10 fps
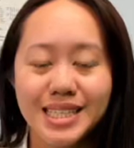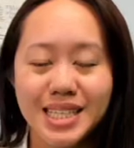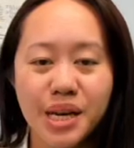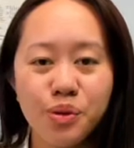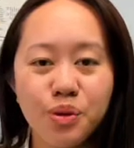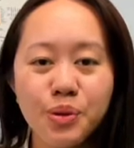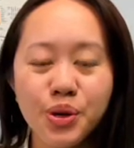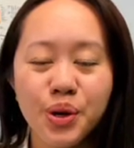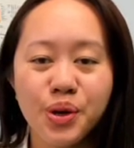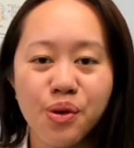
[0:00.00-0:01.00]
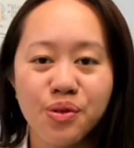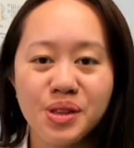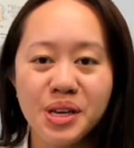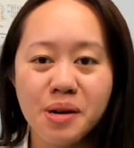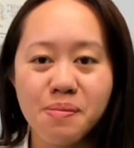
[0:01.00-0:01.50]
Today we'll be going over
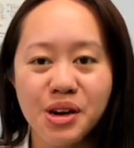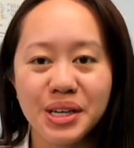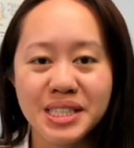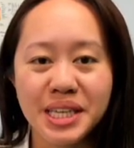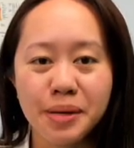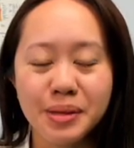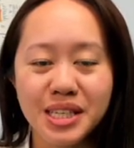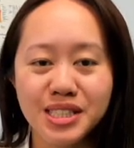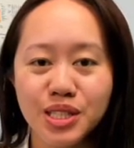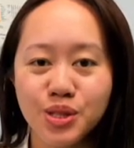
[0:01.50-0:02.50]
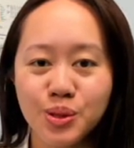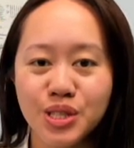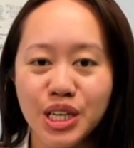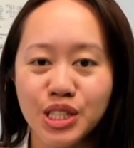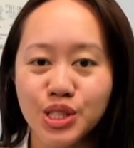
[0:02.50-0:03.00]
the American Diabetes
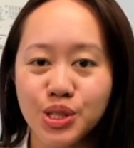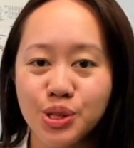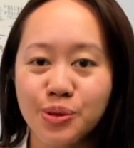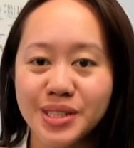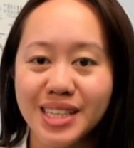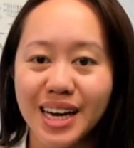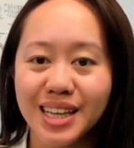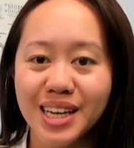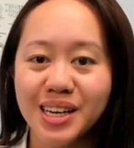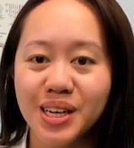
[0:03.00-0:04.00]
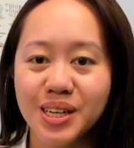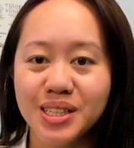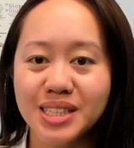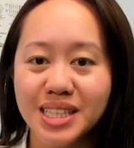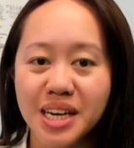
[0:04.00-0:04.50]
Association's newest guideline on
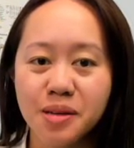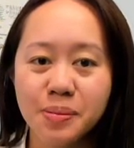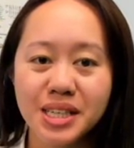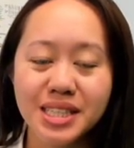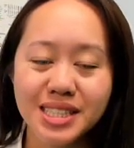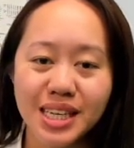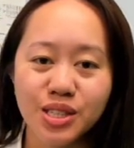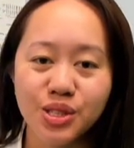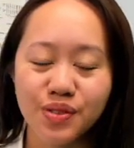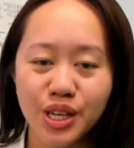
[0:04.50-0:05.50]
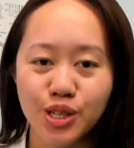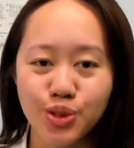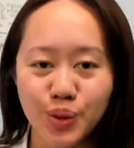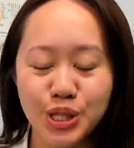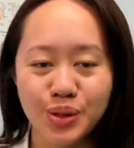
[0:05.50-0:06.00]
Diabetes Standards of Care
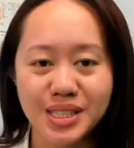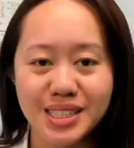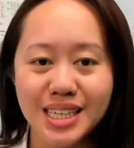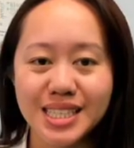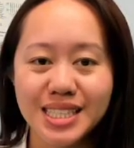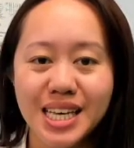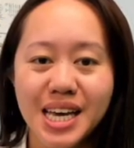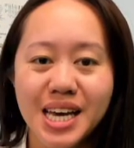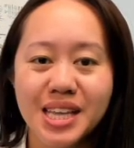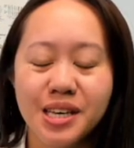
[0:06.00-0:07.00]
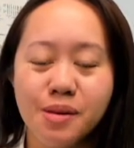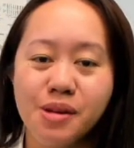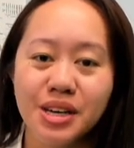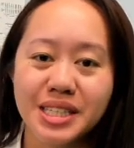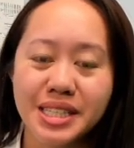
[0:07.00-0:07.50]
2026. The
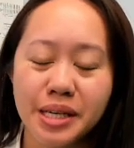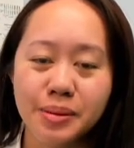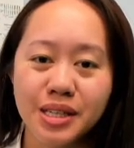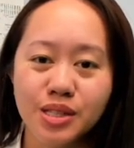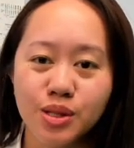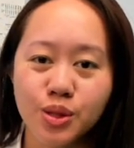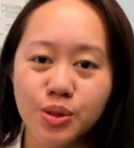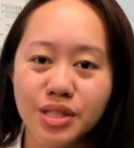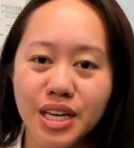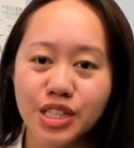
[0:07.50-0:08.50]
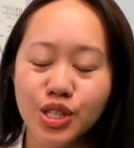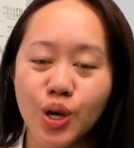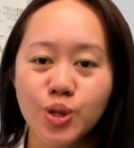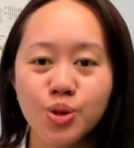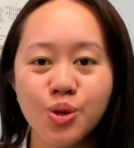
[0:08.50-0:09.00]
American Diabetes Association,
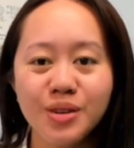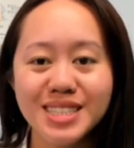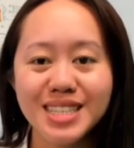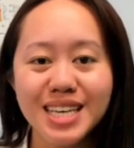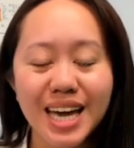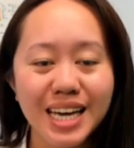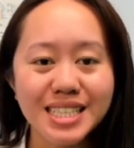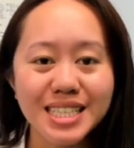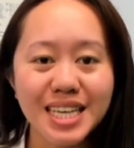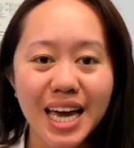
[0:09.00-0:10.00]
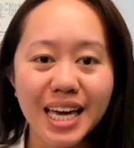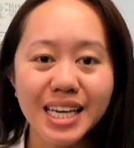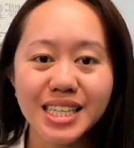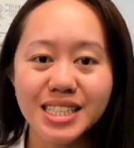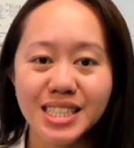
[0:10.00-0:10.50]
also known as the
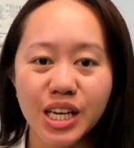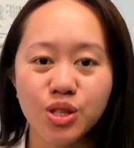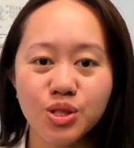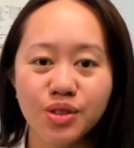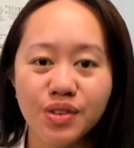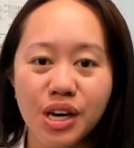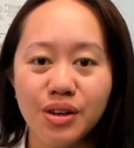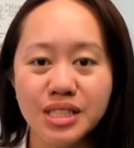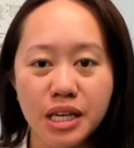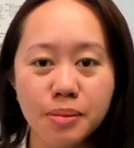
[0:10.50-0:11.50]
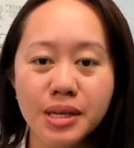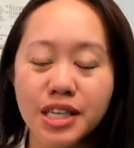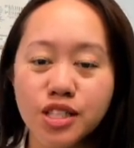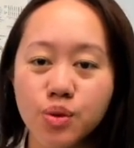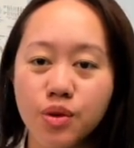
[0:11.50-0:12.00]
ADA Standards of Care in
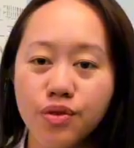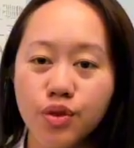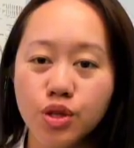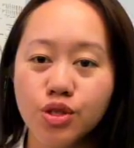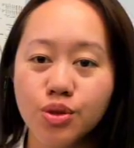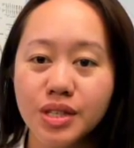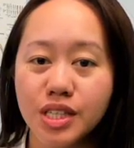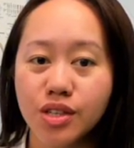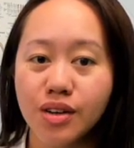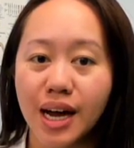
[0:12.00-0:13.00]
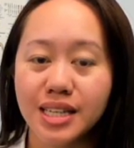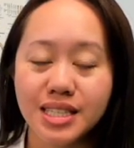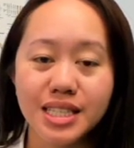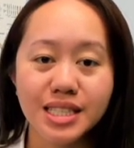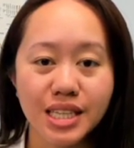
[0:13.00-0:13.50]
Diabetes, referred to here as
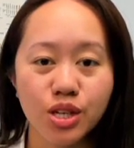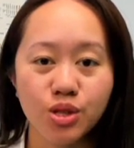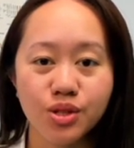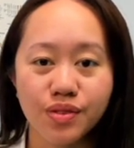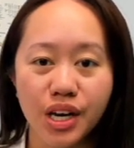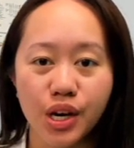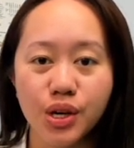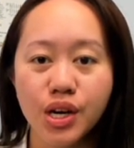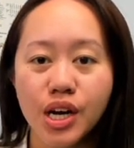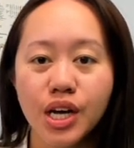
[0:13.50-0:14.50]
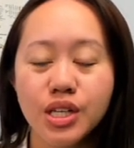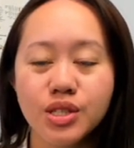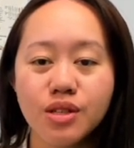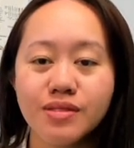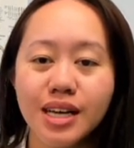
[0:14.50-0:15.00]
the Standards of Care,
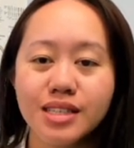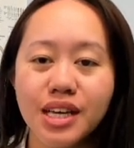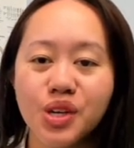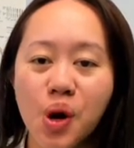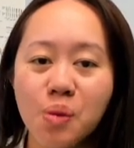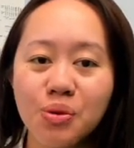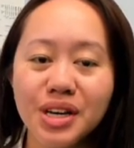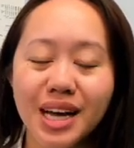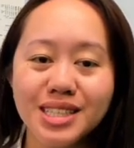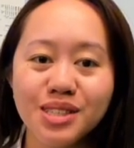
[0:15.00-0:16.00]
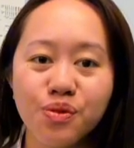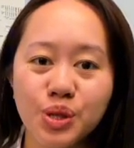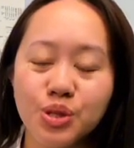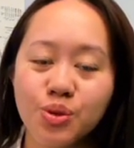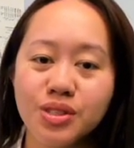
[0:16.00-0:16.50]
serves as a comprehensive
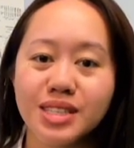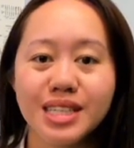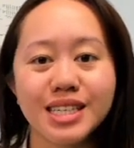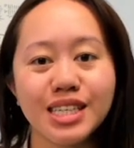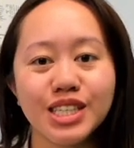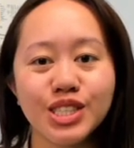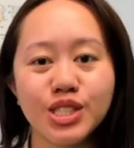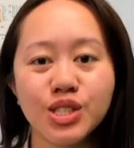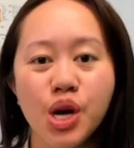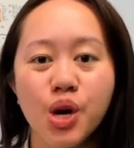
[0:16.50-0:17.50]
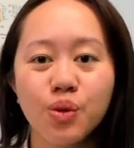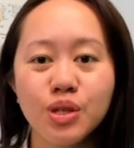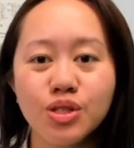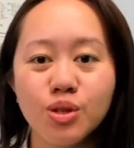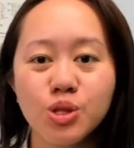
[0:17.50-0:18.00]
resource to clinicians,
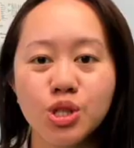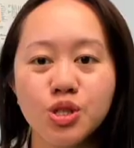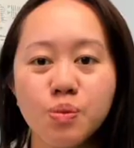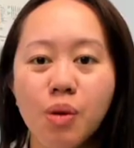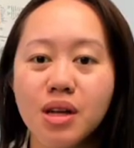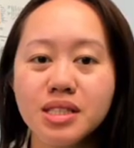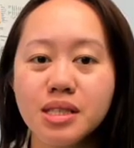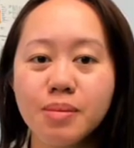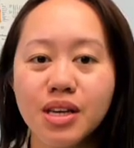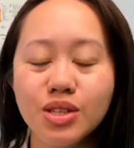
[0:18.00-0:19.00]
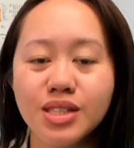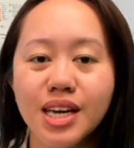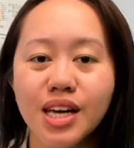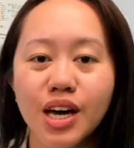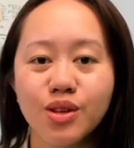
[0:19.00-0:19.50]
researchers, policymakers,
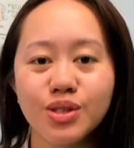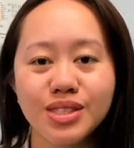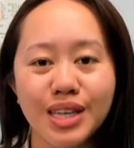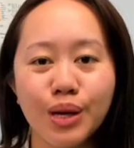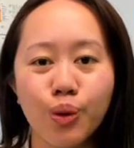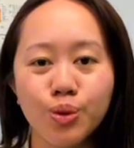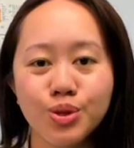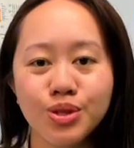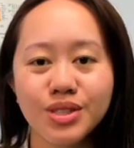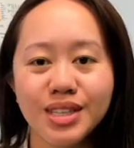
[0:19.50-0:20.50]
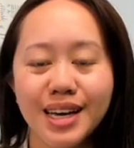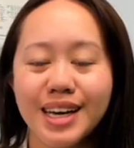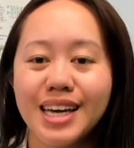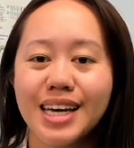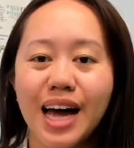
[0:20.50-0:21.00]
and other stakeholders.
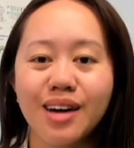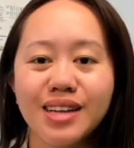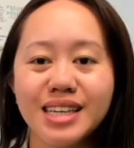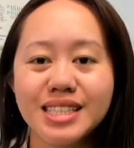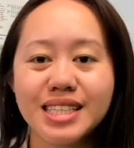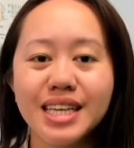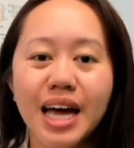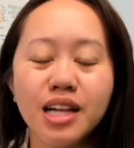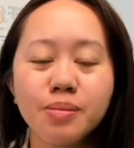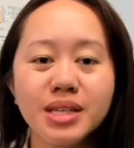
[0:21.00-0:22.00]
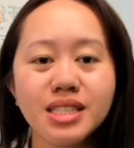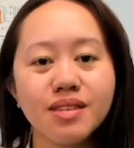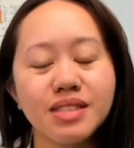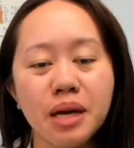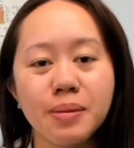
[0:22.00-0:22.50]
It outlines key elements of
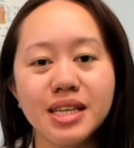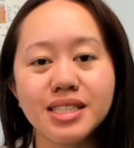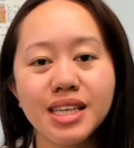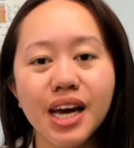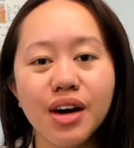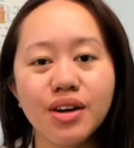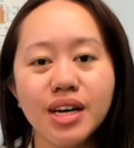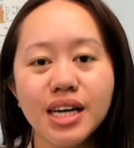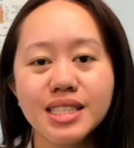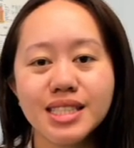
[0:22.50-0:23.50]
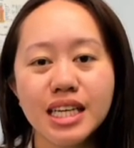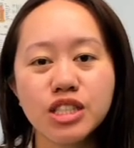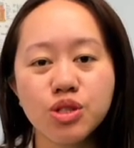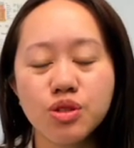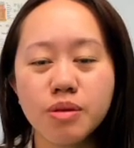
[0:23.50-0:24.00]
diabetes care, sets
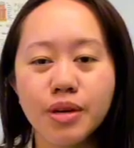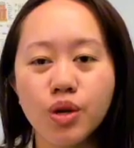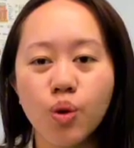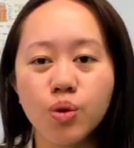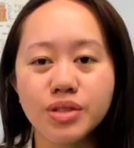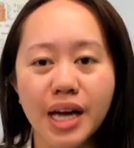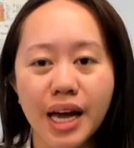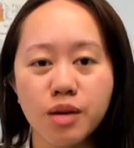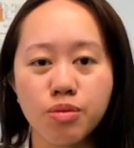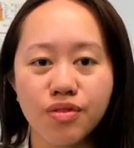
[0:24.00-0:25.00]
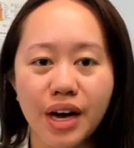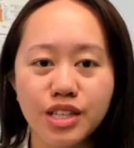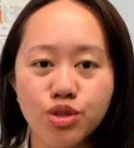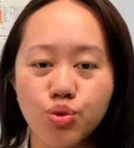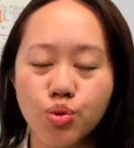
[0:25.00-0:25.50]
treatment goals, and
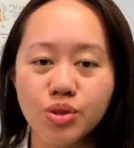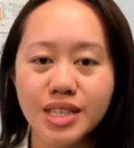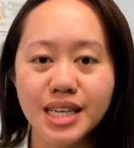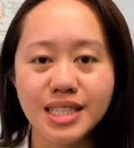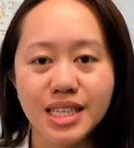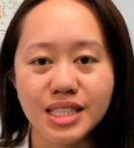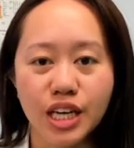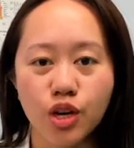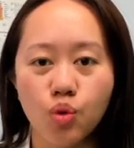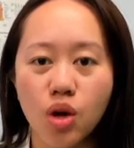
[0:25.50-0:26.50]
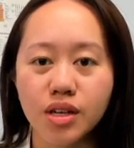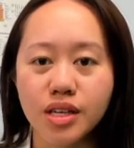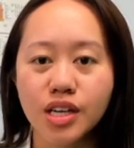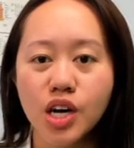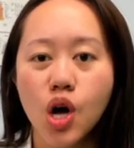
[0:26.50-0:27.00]
provides tools to assess care
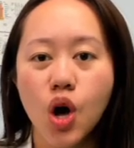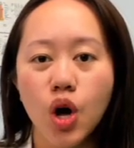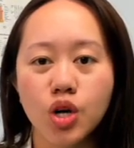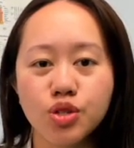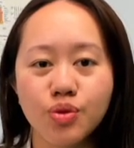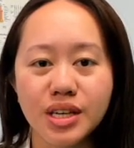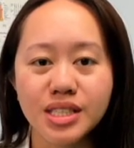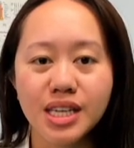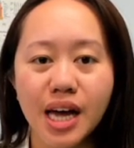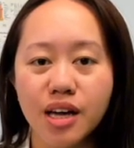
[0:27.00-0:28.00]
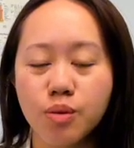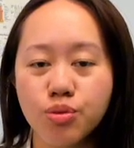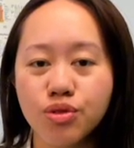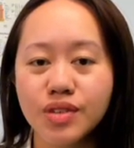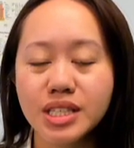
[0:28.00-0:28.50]
quality, all directed at
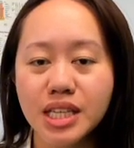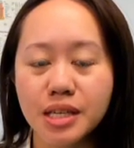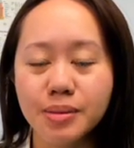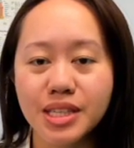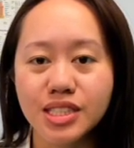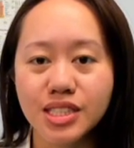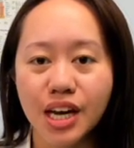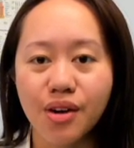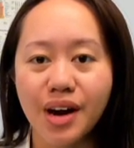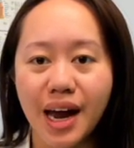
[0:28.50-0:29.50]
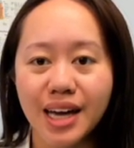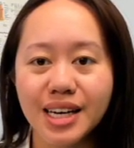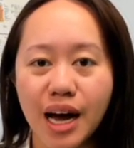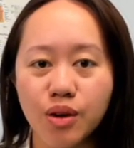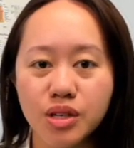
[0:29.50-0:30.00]
improving diabetes care and
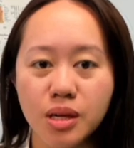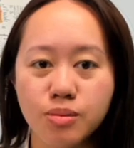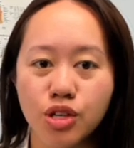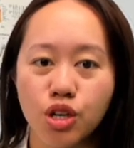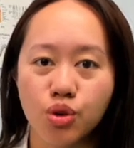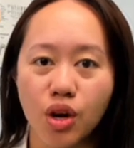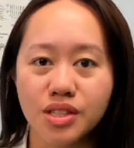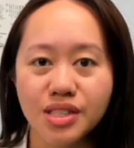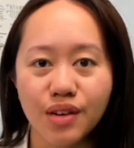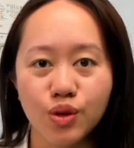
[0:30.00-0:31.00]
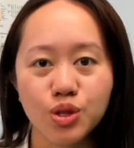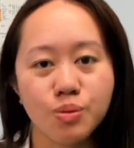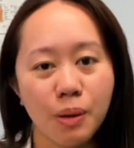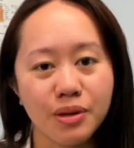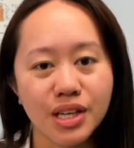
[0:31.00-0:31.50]
outcomes across diverse
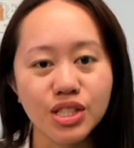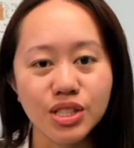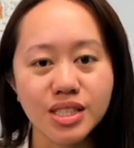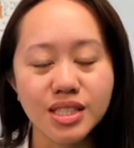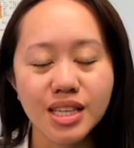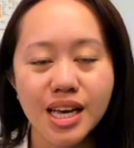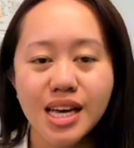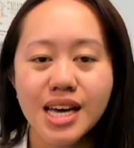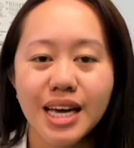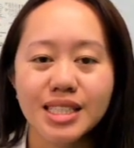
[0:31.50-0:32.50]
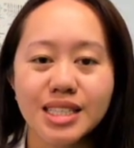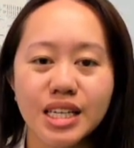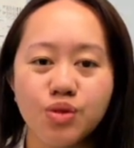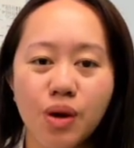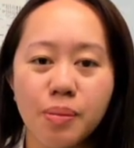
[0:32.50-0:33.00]
populations. In
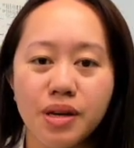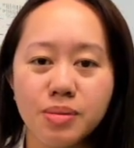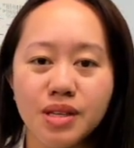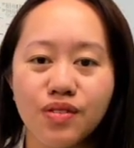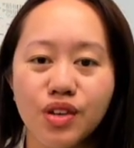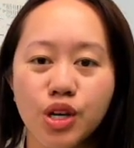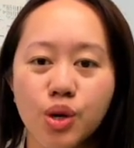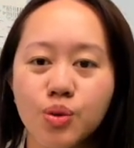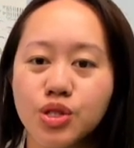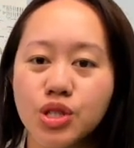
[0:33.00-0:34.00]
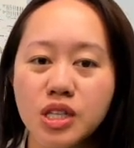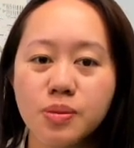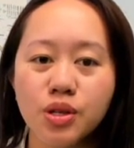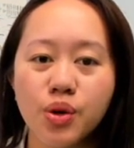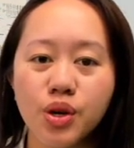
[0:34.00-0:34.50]
today's rapid update video, we'll just be
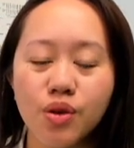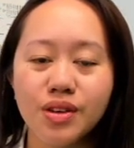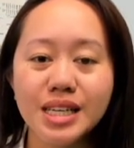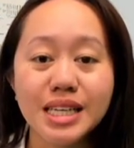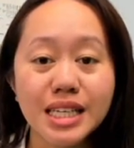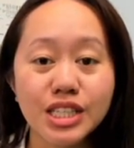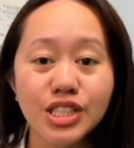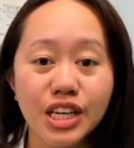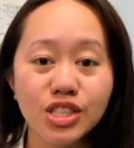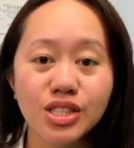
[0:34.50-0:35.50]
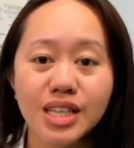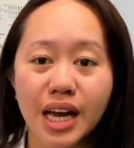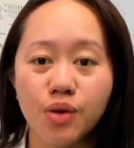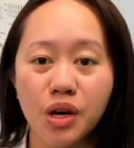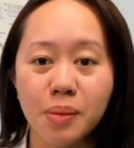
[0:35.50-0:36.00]
going over the key changes
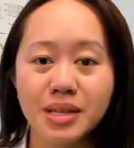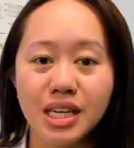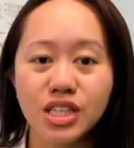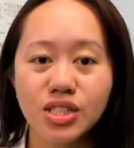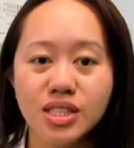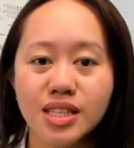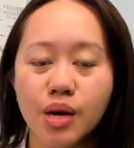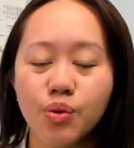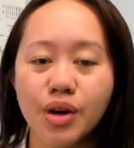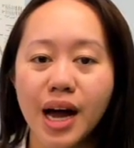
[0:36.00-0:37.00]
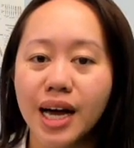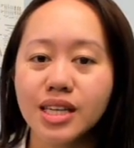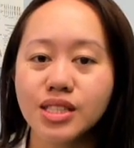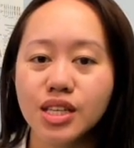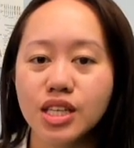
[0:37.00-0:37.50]
and recommendations that were
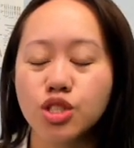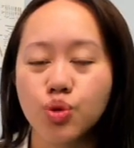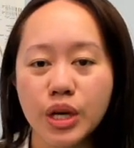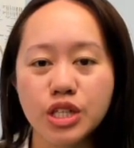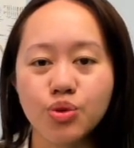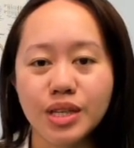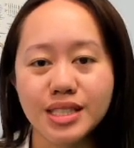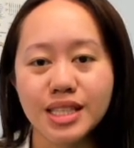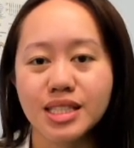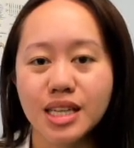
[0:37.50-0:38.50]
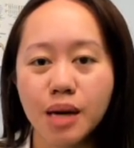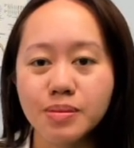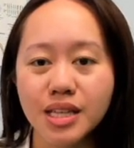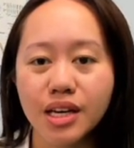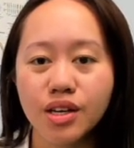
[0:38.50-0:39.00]
added to this 2026
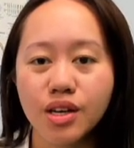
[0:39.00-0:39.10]
update.